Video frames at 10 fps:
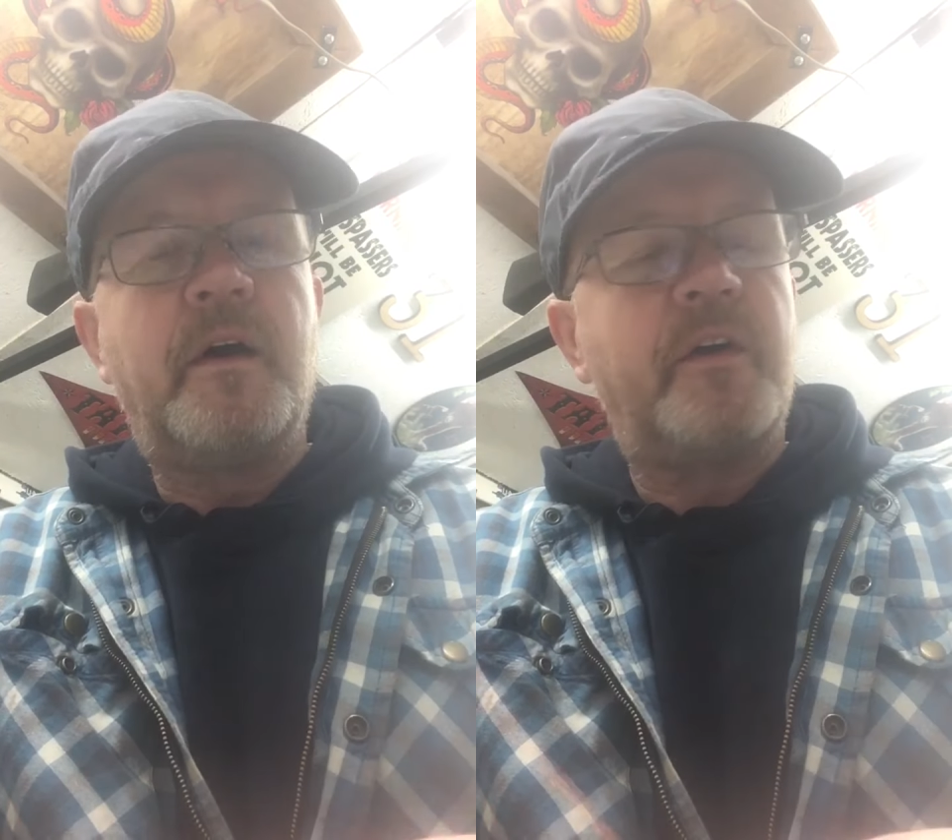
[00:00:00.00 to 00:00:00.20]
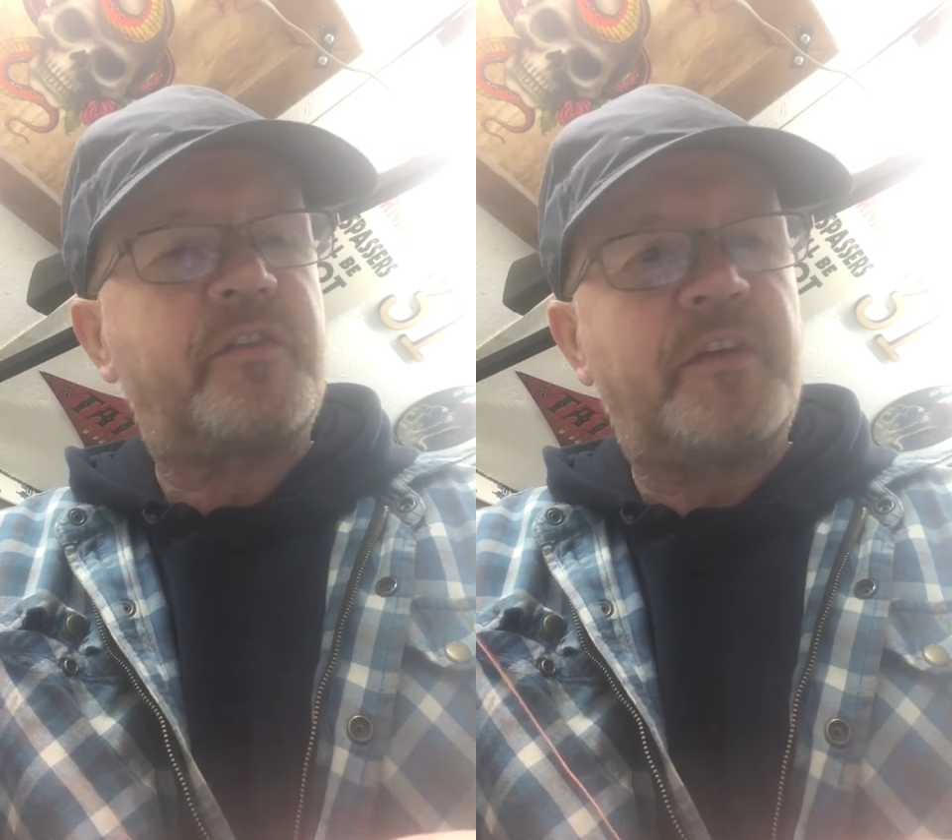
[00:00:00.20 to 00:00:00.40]

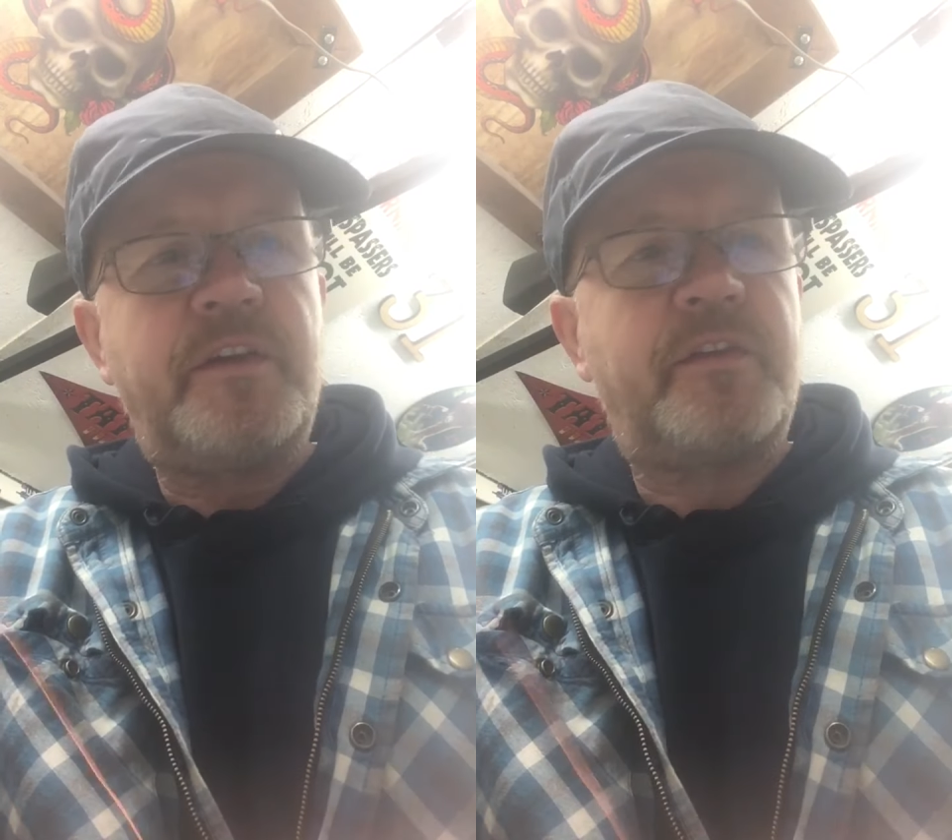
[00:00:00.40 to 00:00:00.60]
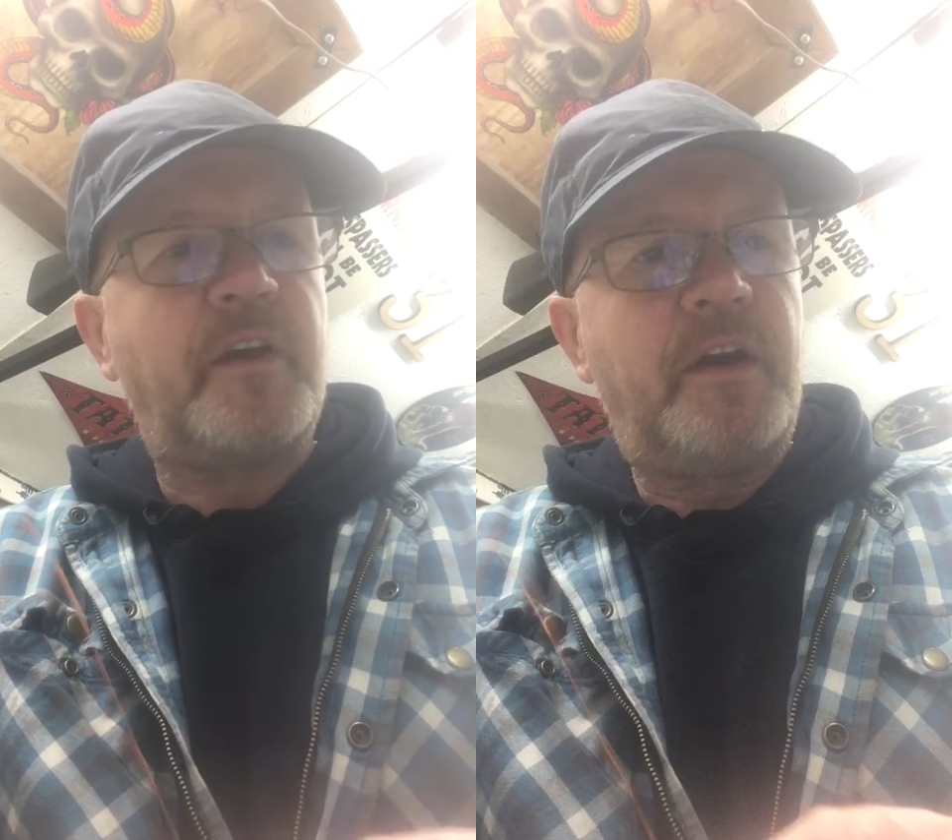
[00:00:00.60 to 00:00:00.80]
I see
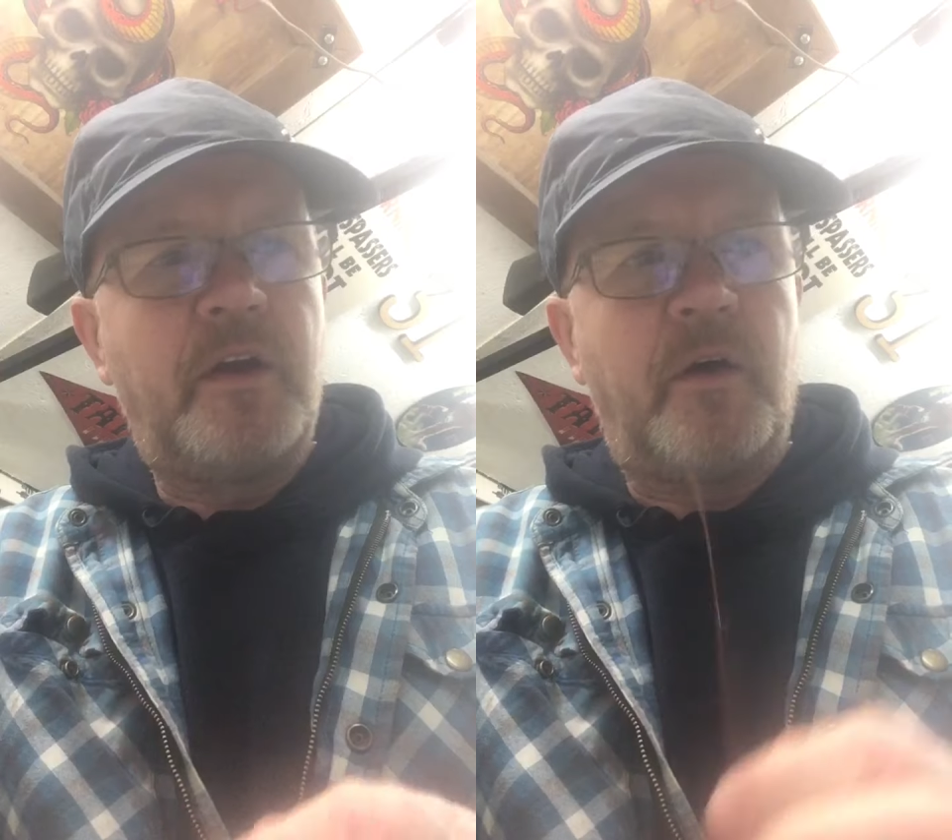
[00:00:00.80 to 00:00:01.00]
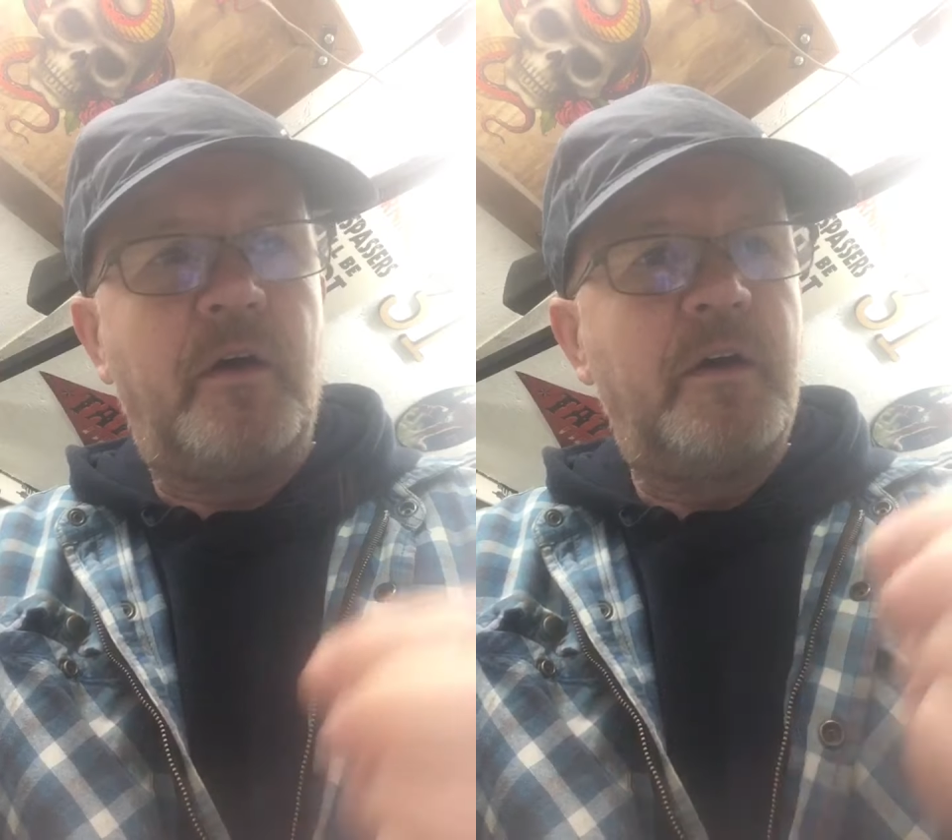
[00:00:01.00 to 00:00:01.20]
this a
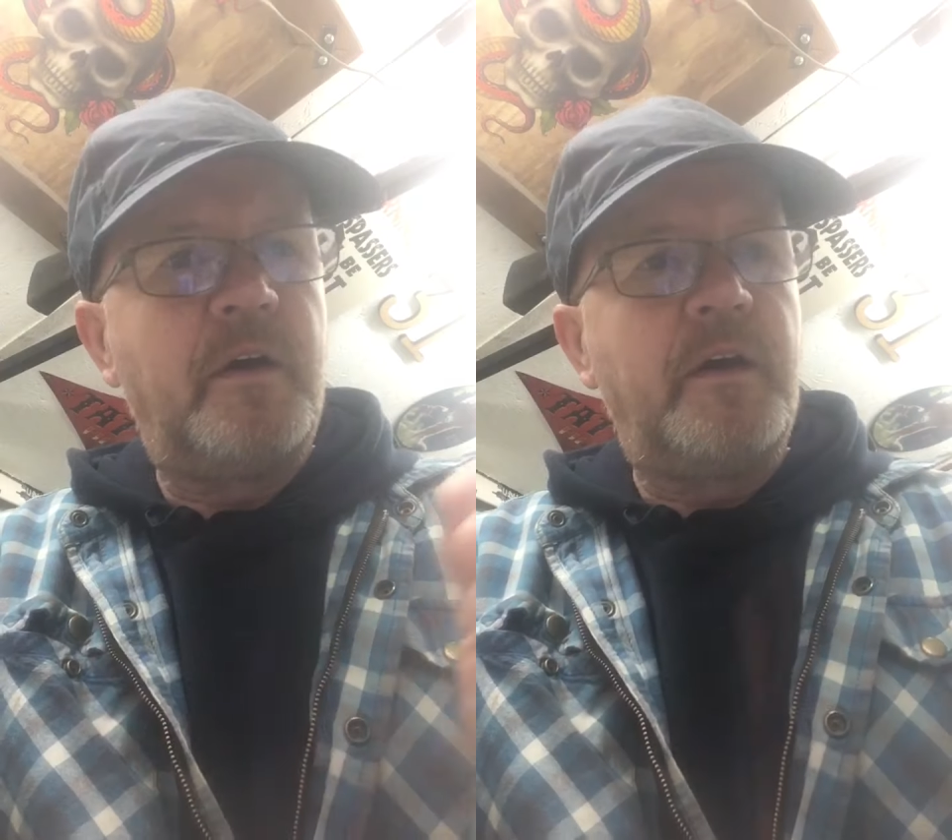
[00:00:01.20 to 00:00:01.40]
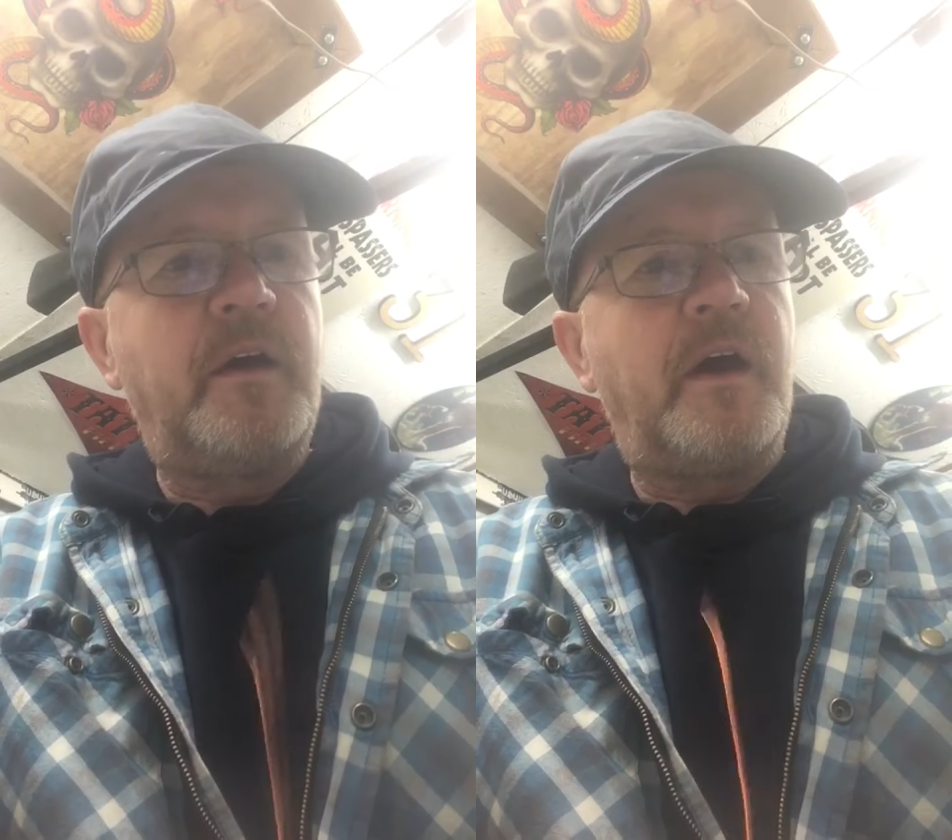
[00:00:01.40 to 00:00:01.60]
lot,
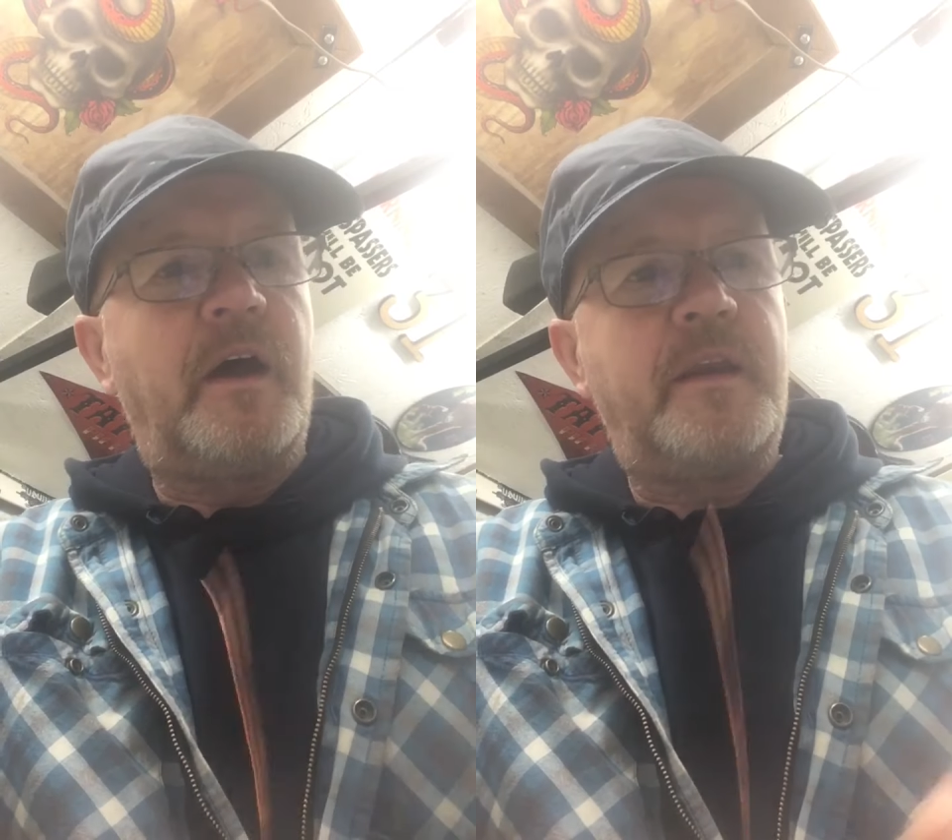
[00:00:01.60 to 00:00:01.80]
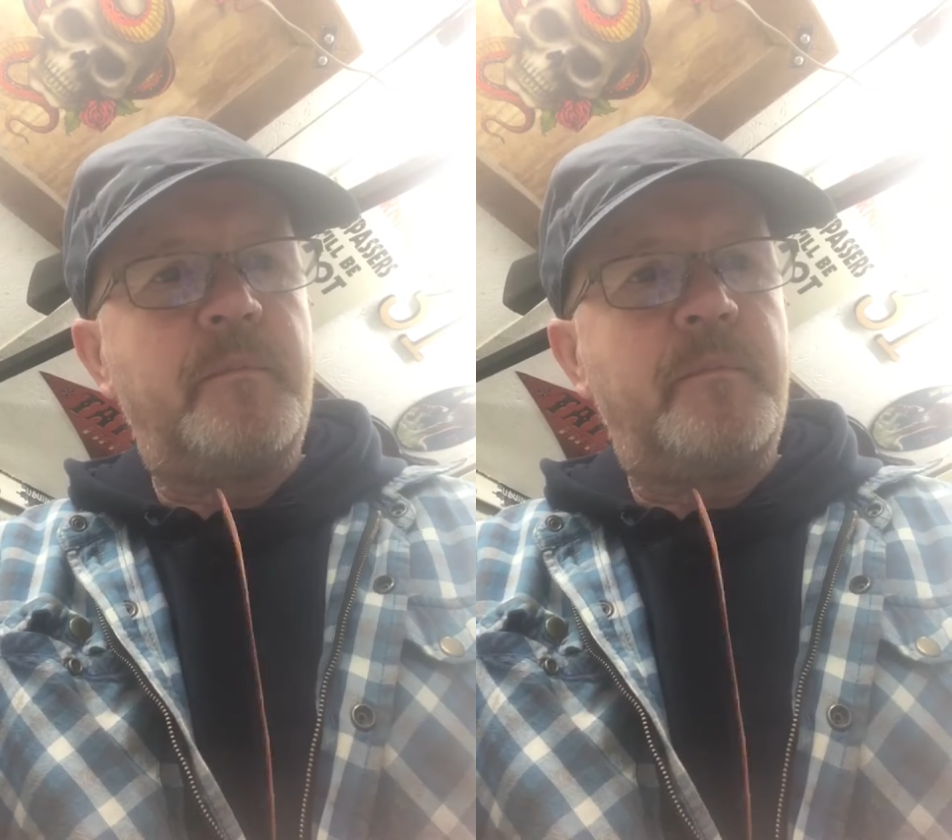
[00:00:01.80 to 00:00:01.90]
and